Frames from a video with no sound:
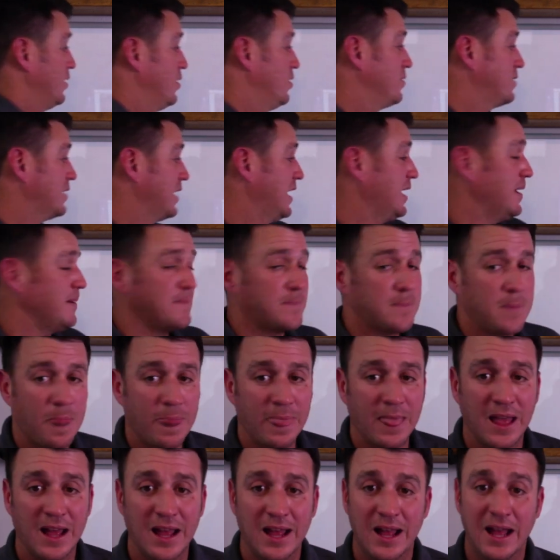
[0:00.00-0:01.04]
Okay?
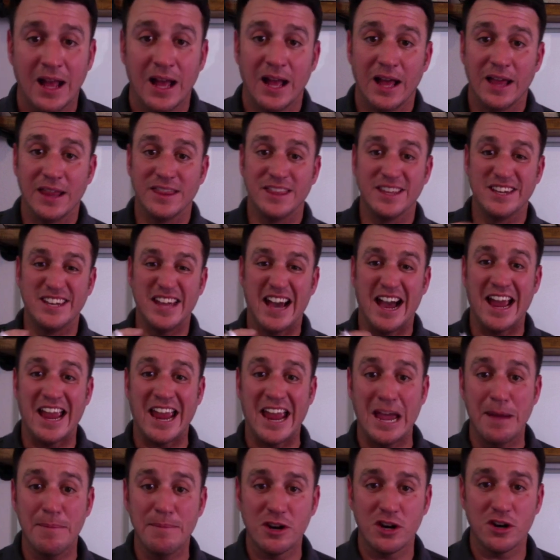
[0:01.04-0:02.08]
The
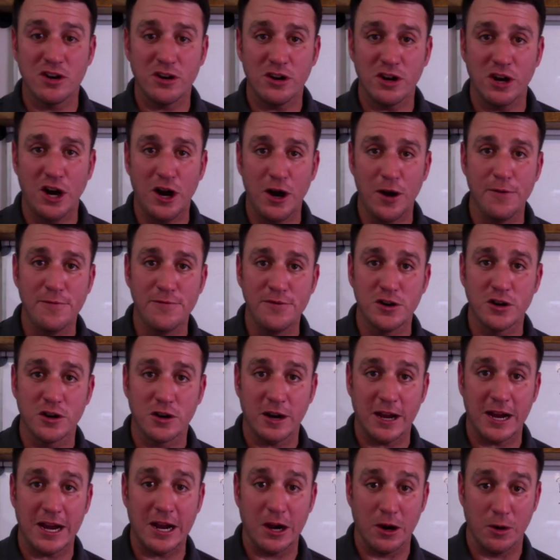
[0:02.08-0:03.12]
diameter of
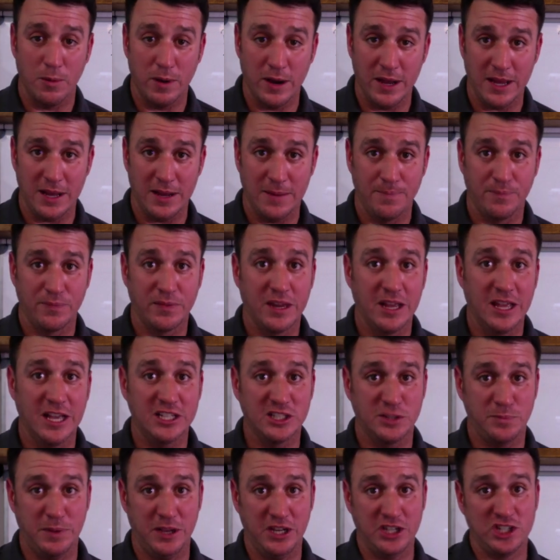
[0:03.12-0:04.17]
your airway,
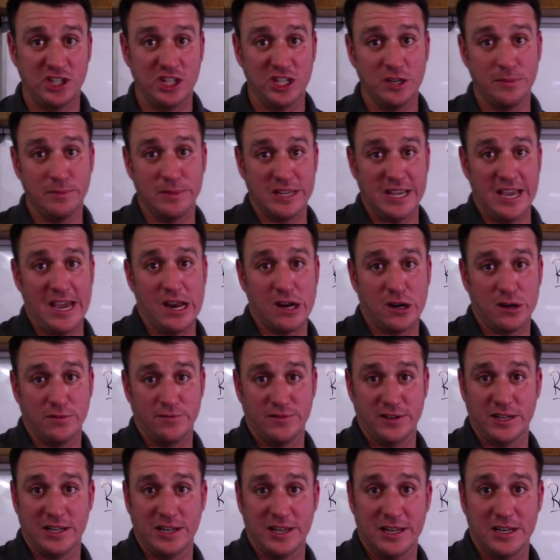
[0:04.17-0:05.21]
especially in a mechanical
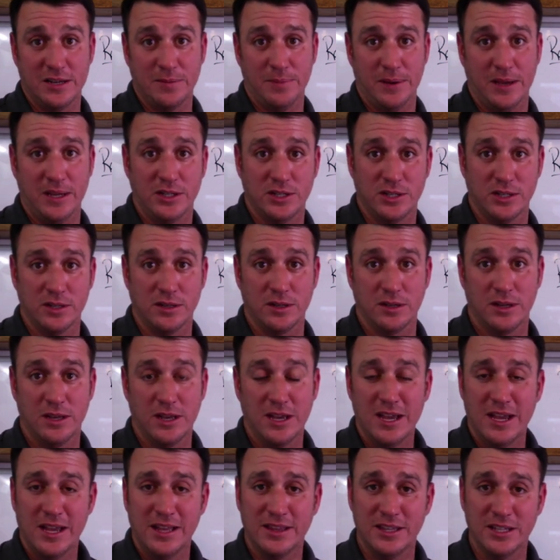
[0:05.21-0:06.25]
ventilated patient.
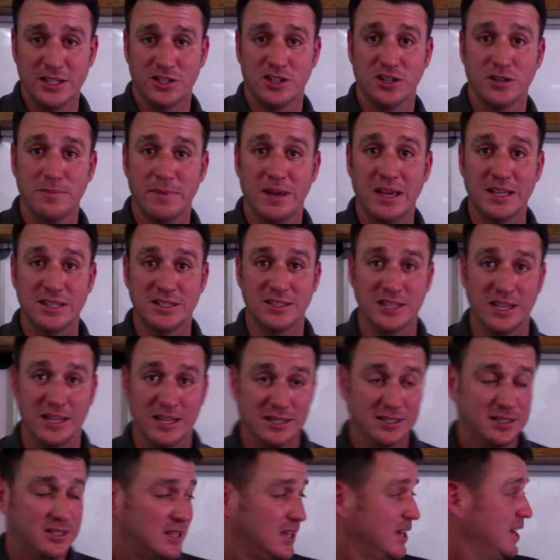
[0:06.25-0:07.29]
This should make
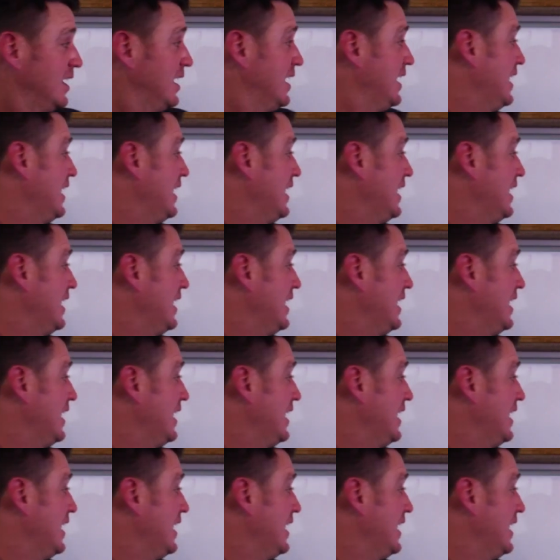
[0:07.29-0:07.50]
sense.